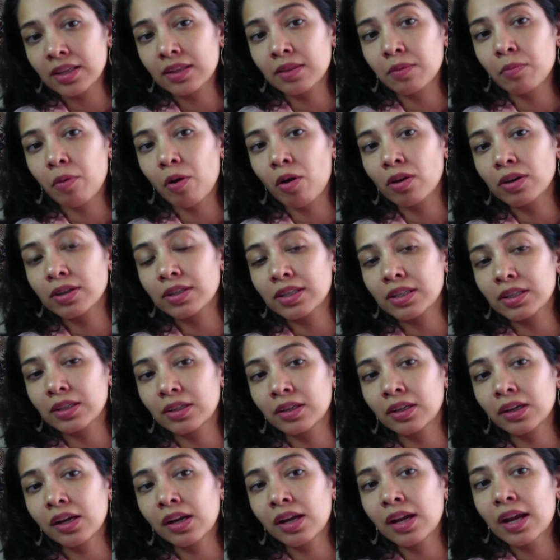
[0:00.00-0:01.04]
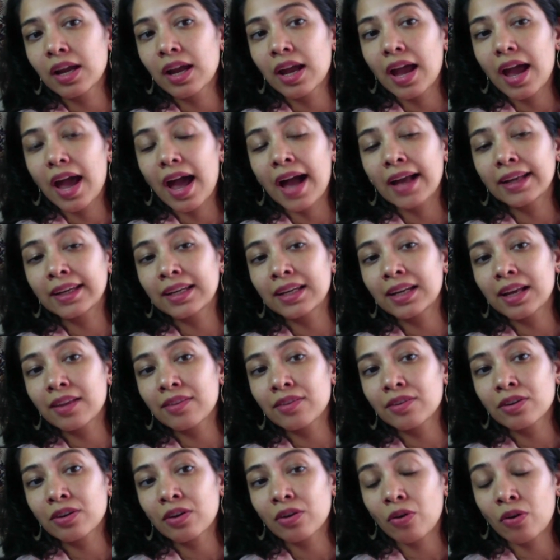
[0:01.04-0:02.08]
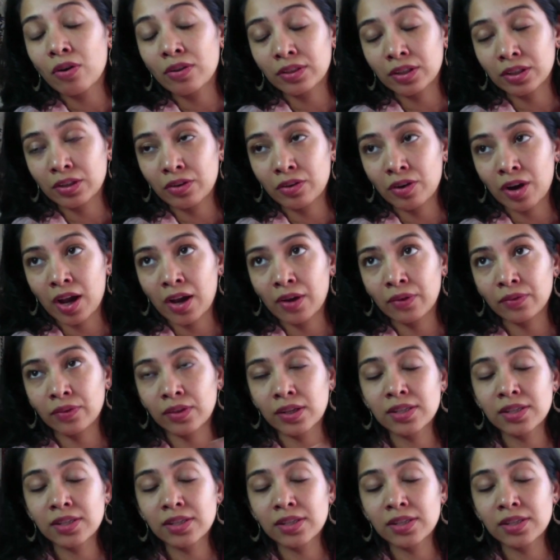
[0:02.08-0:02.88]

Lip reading: the pond here, and another on the ground.